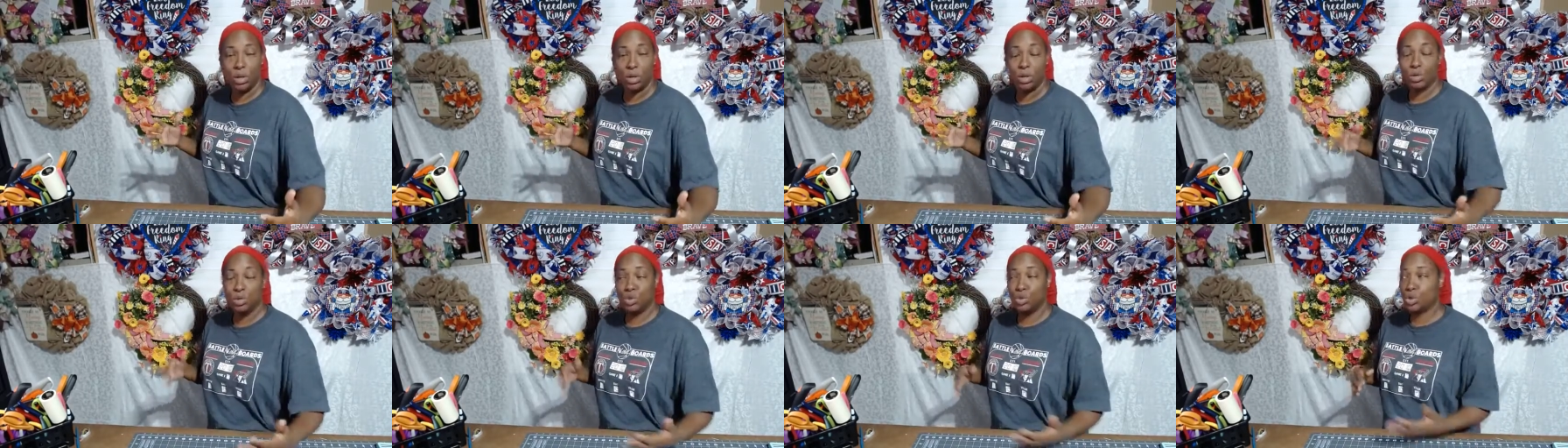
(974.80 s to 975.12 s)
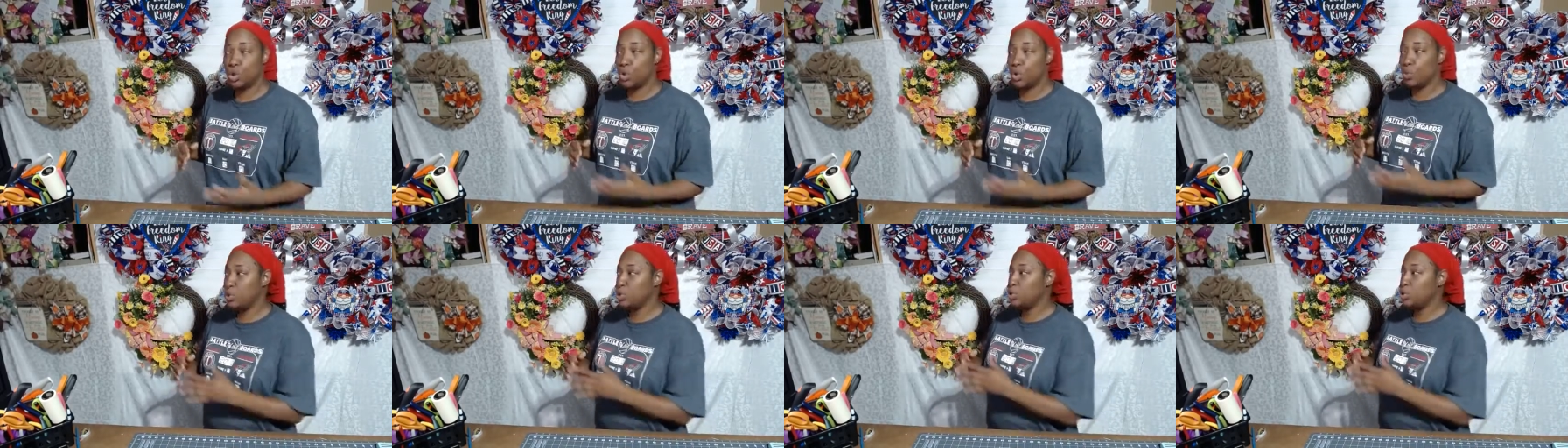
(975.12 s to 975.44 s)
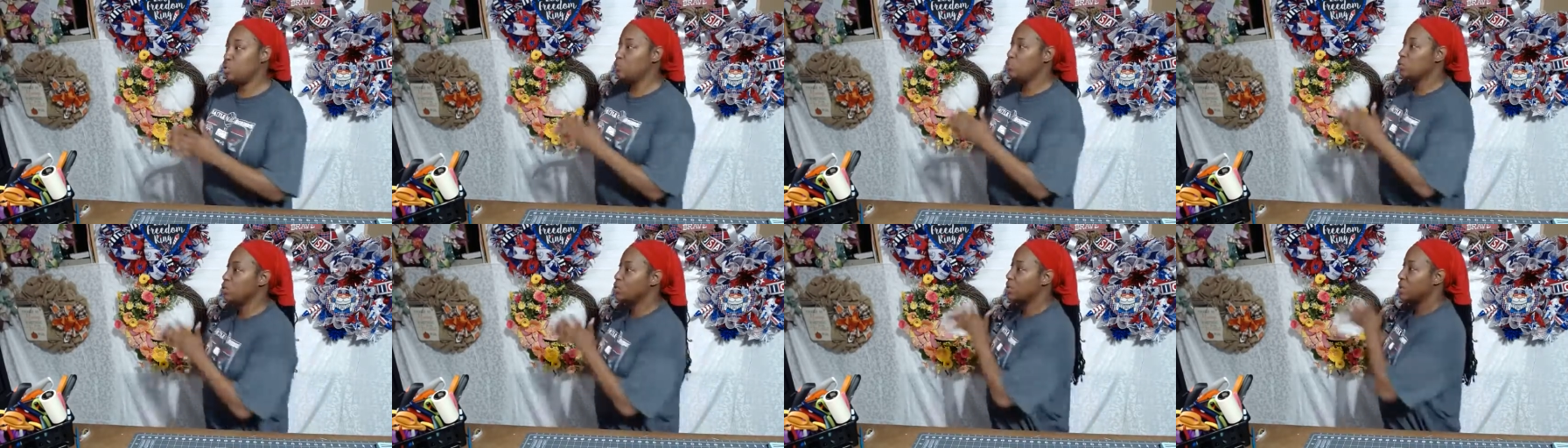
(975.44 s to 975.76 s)
So when
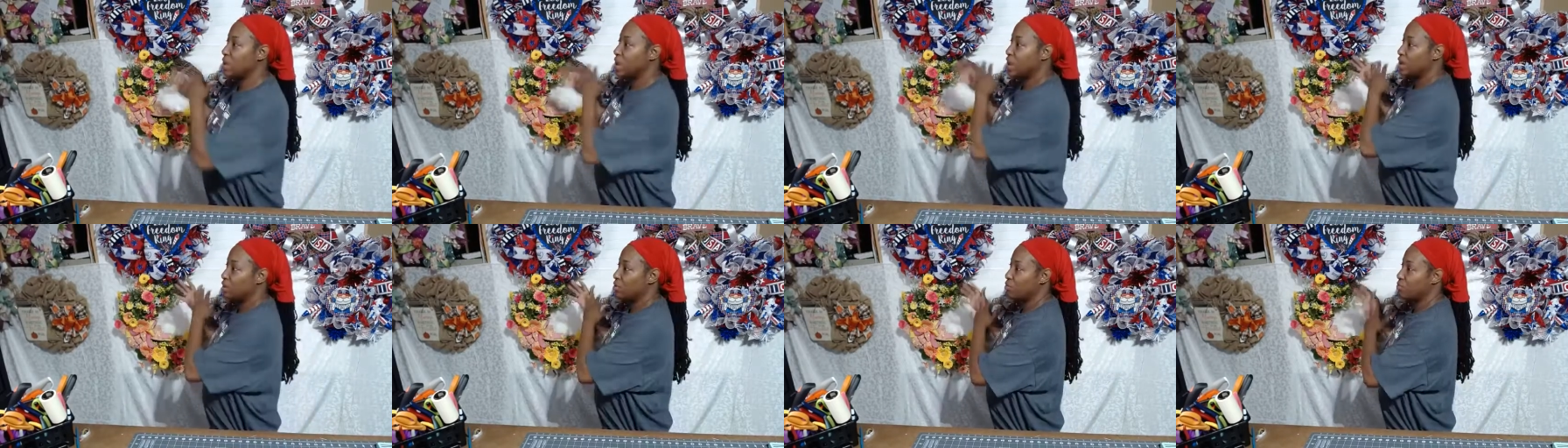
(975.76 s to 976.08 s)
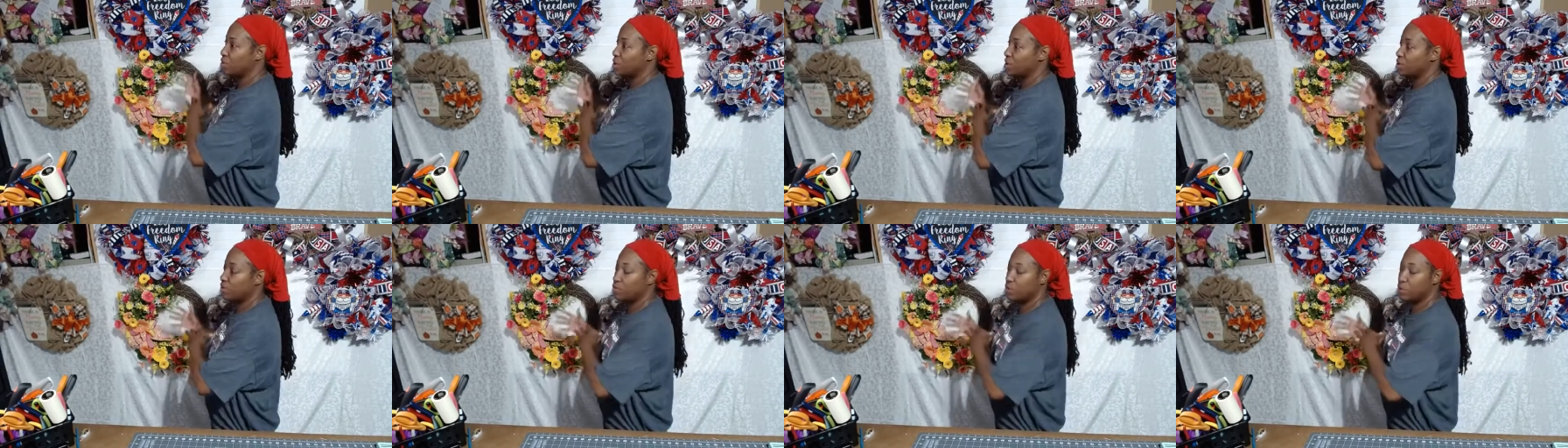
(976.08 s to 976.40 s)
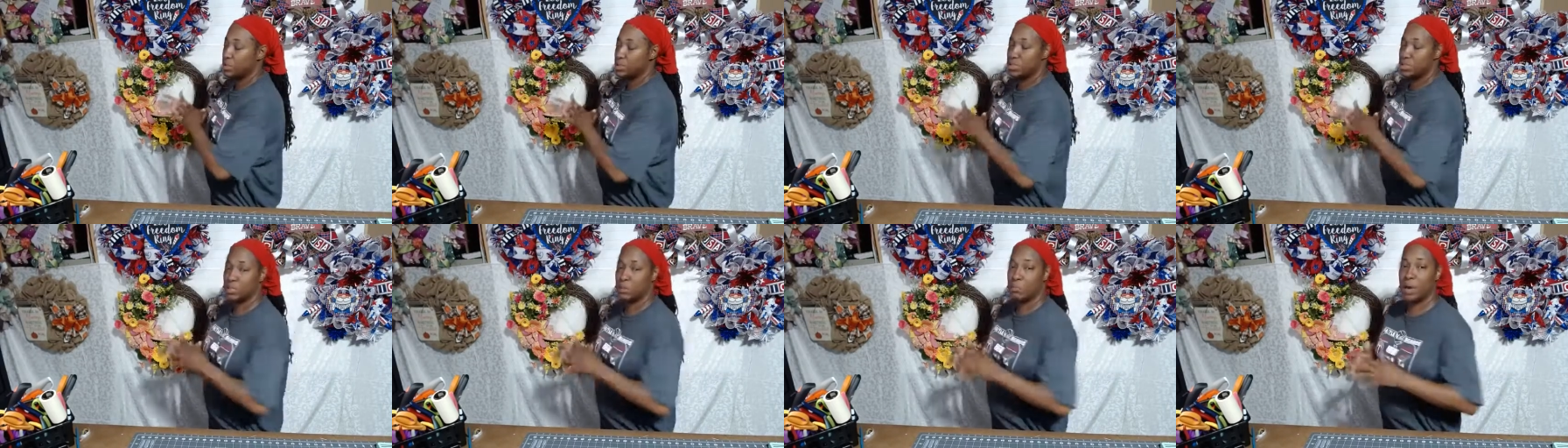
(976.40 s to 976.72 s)
you look at a wreath
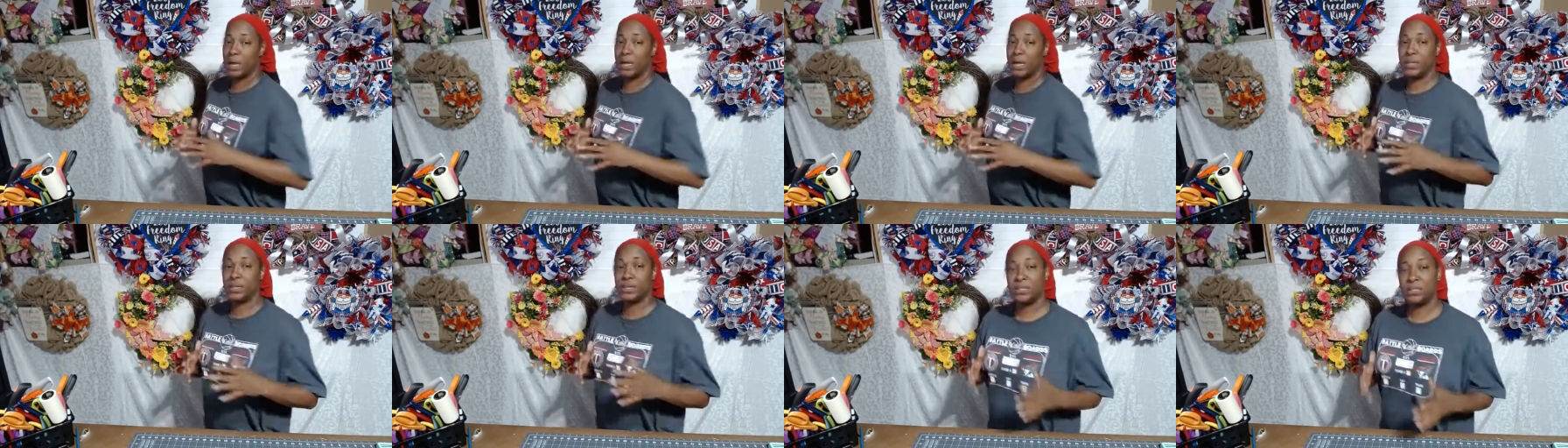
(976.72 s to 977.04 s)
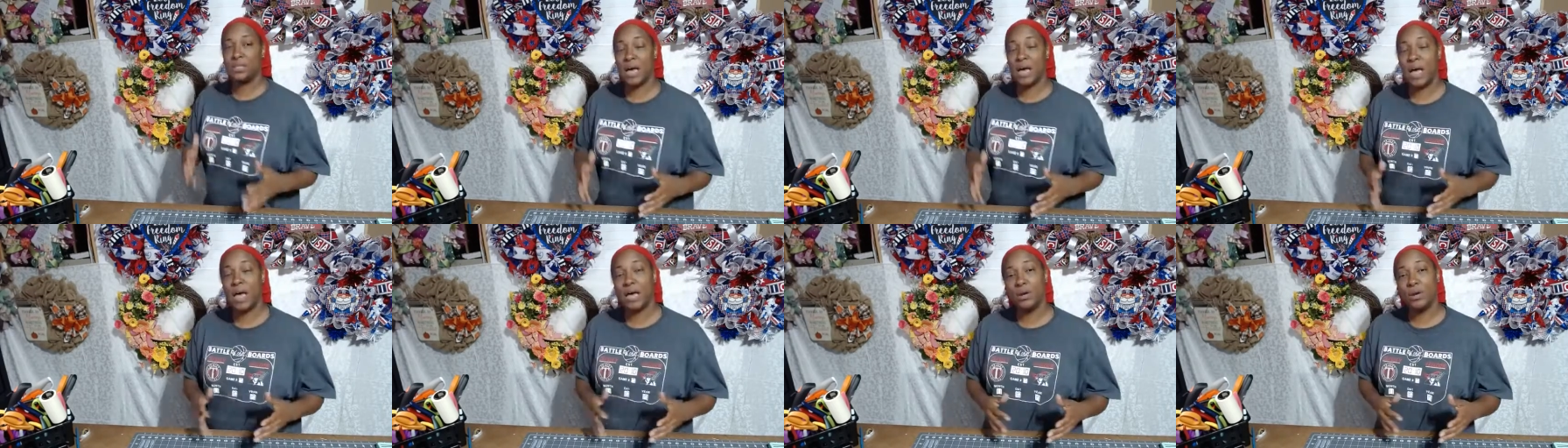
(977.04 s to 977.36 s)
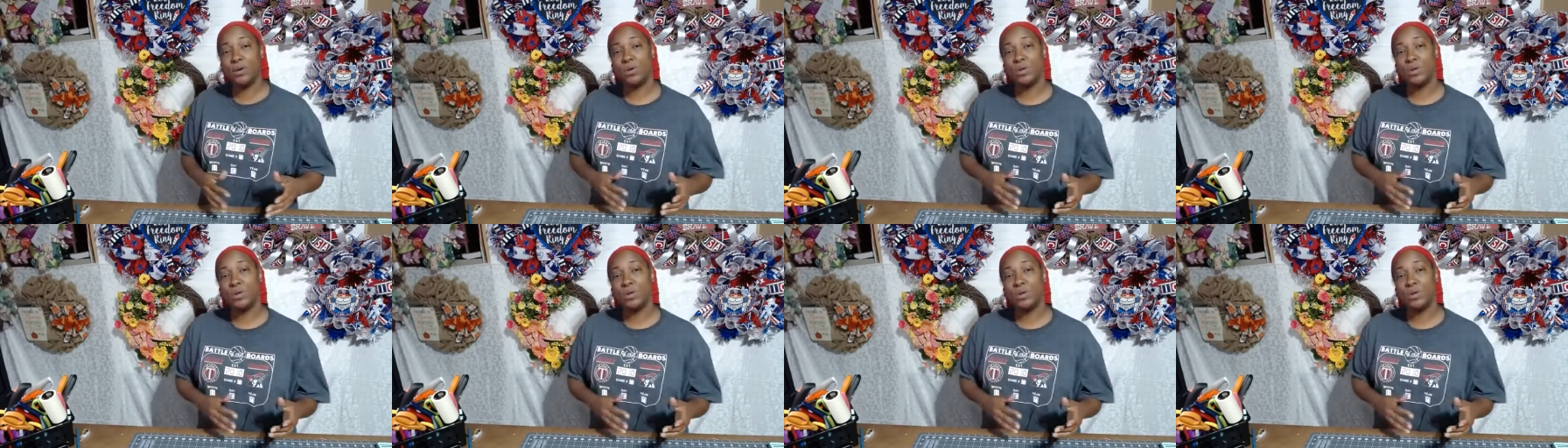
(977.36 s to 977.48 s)
on somebody's site